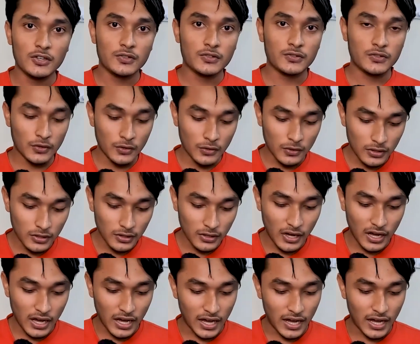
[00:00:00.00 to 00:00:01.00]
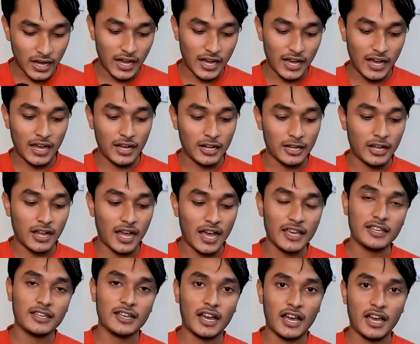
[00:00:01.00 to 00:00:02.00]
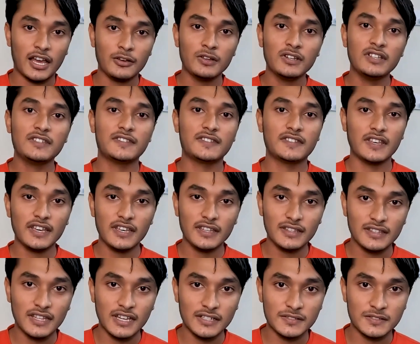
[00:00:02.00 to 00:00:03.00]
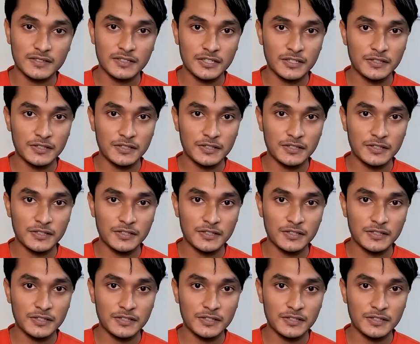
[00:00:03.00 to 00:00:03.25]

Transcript: So I will say that